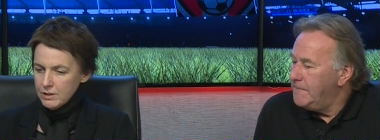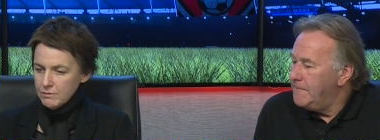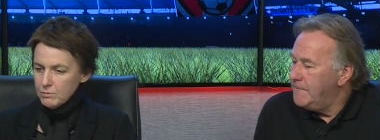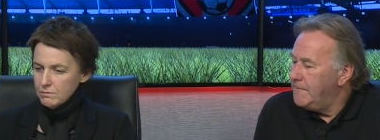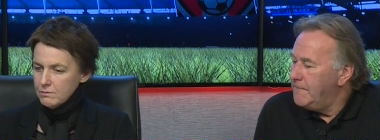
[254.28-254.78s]
Speaker 1: know
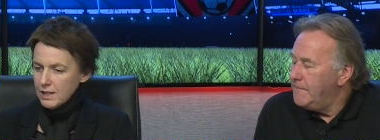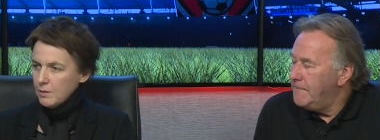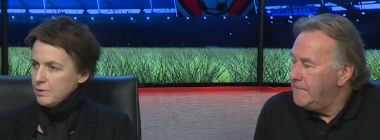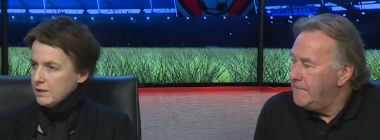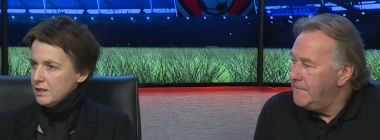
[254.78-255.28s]
even
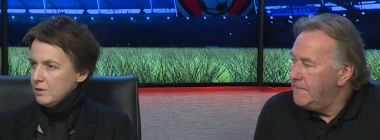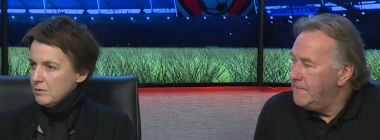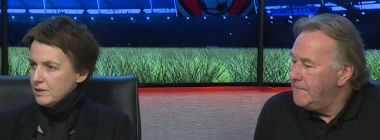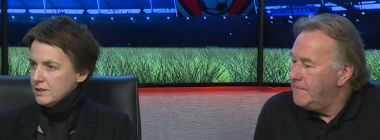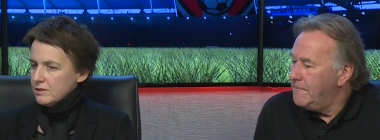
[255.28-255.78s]
happier to
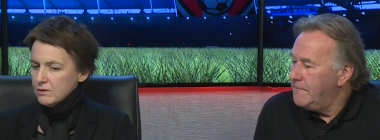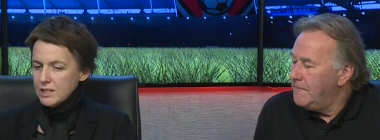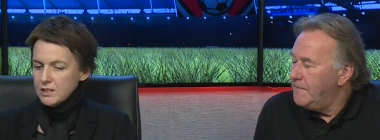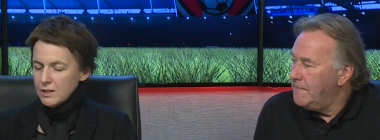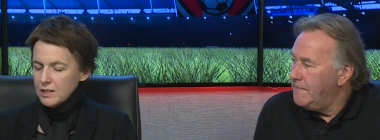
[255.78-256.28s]
be with us. So
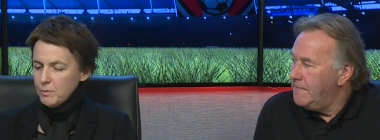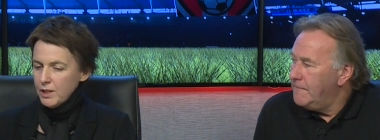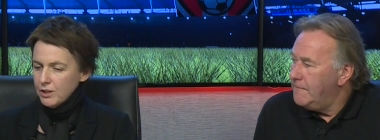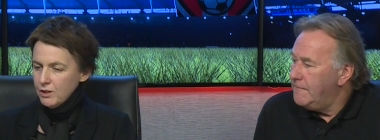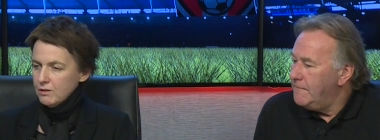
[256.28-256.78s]
it's it's
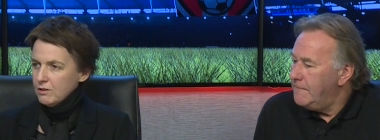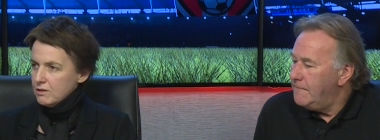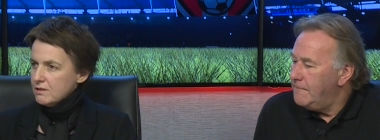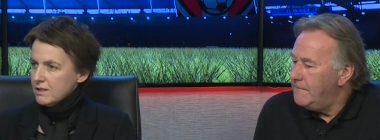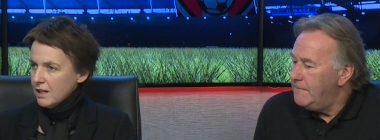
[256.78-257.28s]
been a good
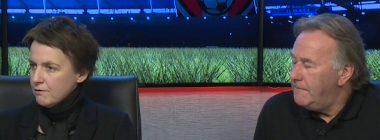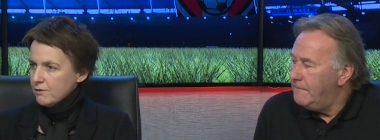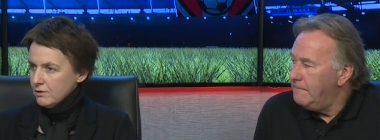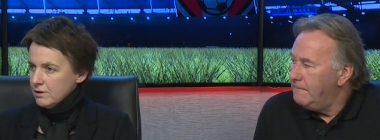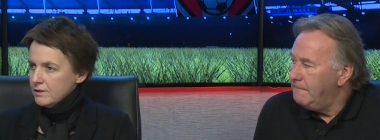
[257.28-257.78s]
good start
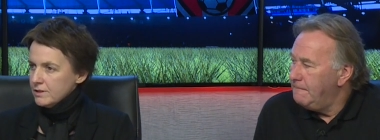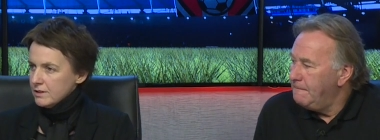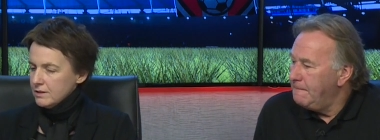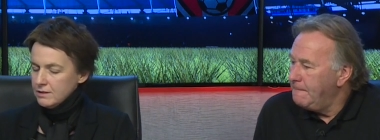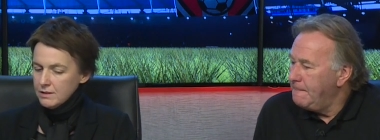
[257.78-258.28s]
for all of
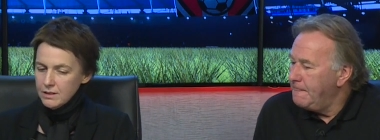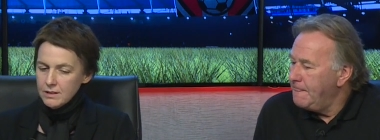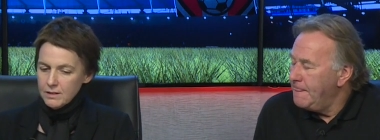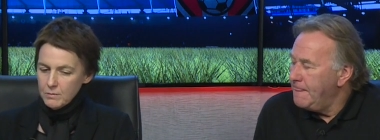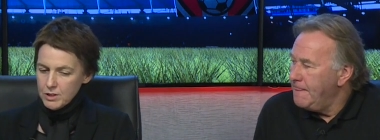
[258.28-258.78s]
us, and
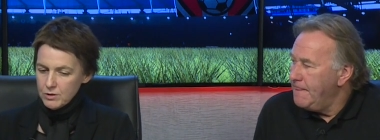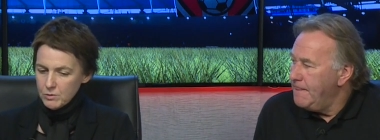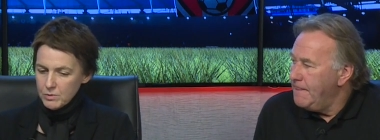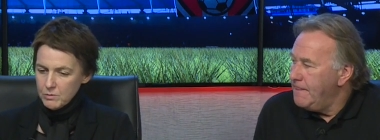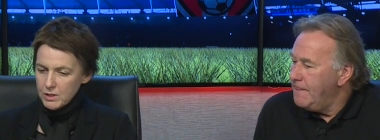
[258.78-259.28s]
we just
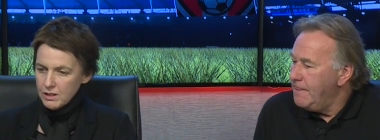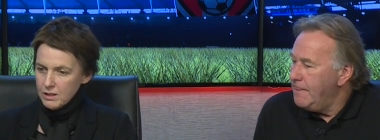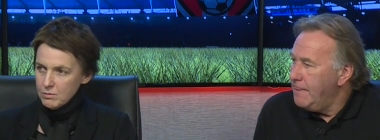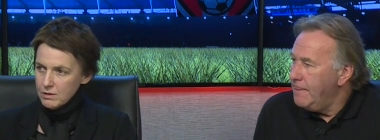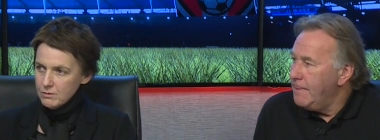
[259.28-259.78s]
hope that we can
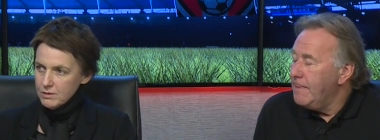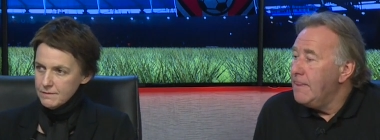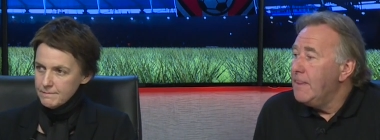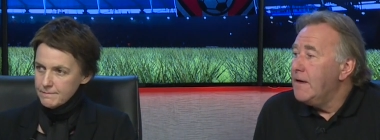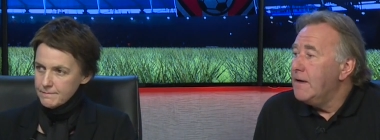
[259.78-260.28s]
keep it
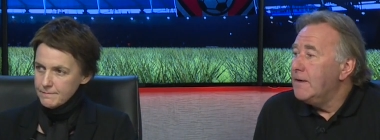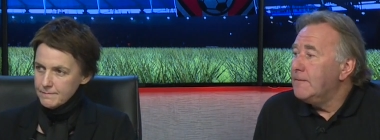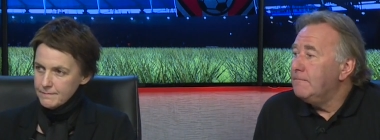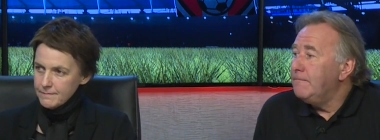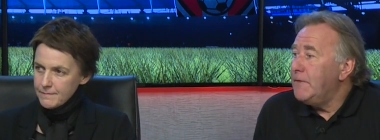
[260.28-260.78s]
going.
Speaker 2: Mm.
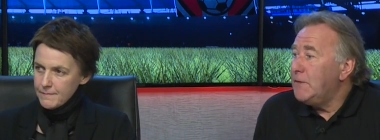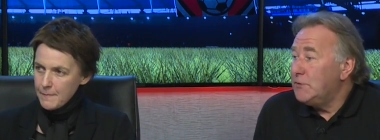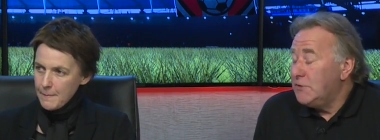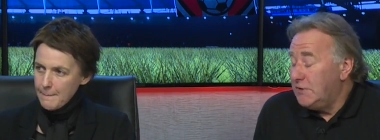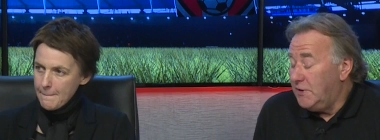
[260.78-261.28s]
I
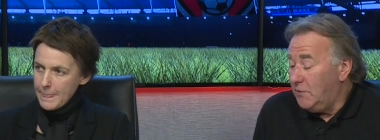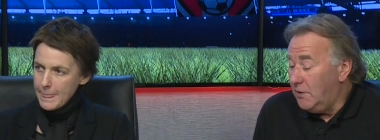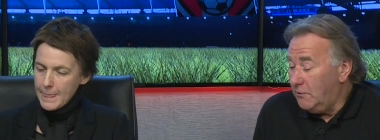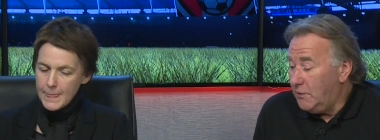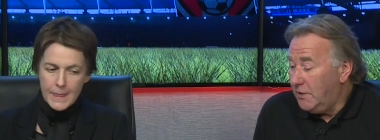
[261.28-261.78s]
was going to say
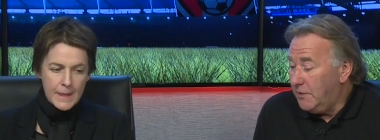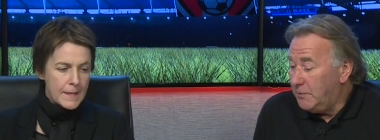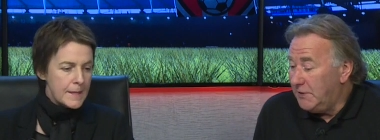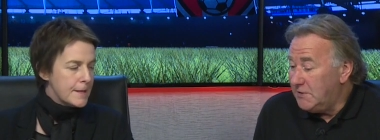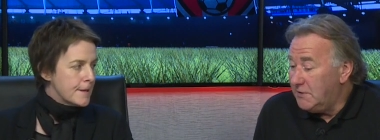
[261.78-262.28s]
one of one of the
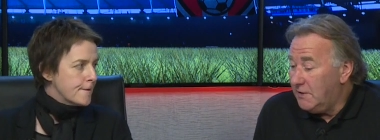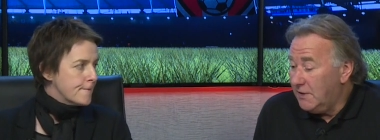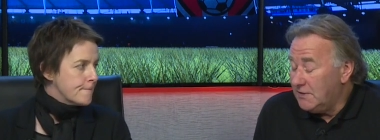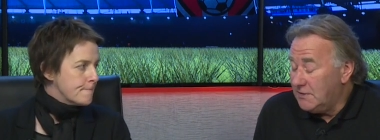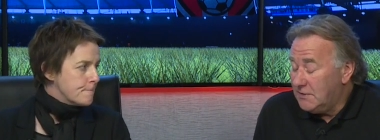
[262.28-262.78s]
pleasing
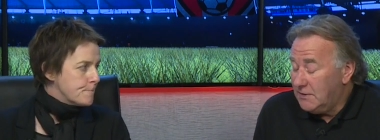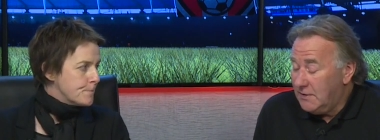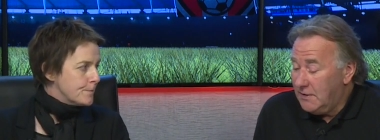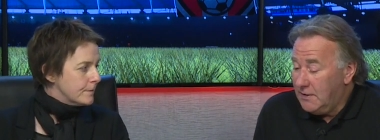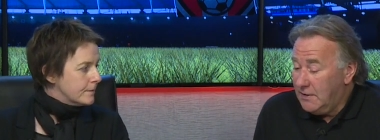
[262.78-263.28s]
things,
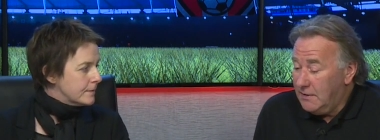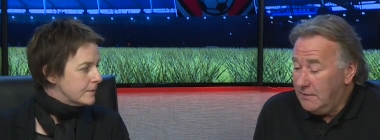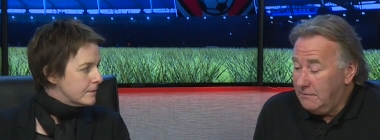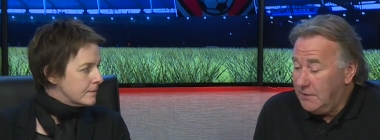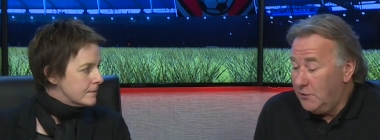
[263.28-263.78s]

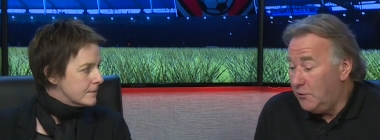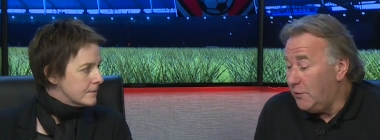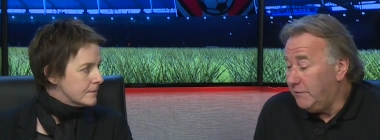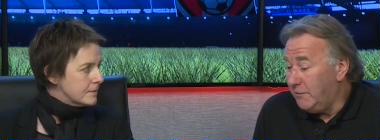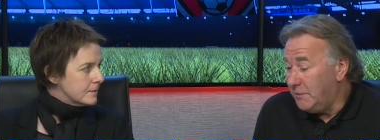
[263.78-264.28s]
uh, I don't
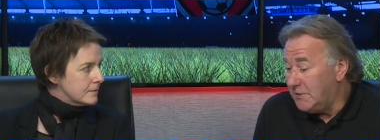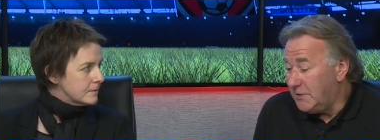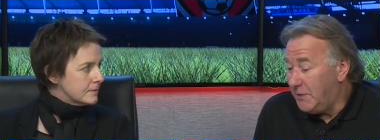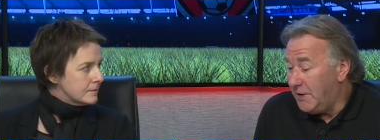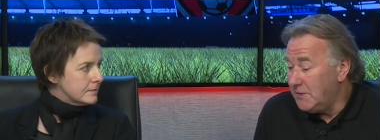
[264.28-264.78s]
know if you've been
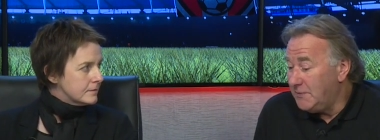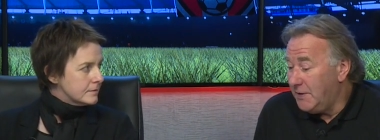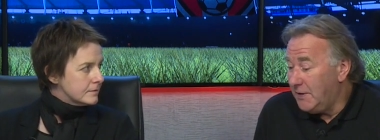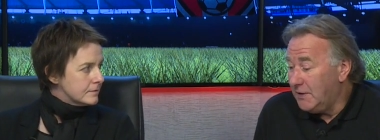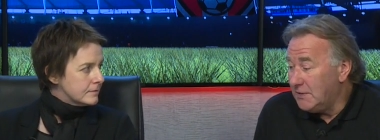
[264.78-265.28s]
surprised
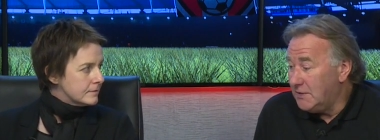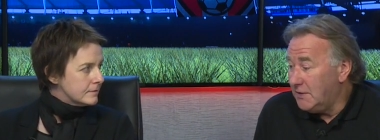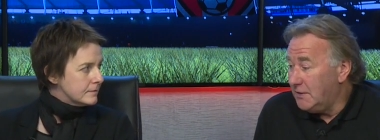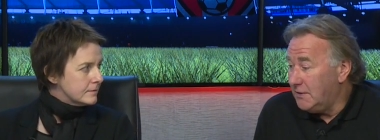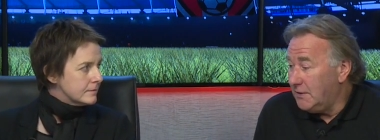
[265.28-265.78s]
by it, is
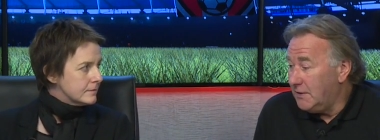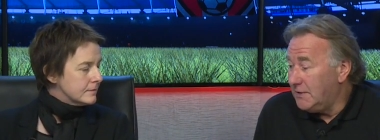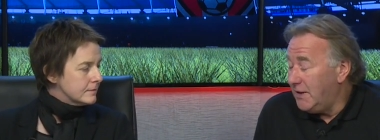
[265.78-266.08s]
the the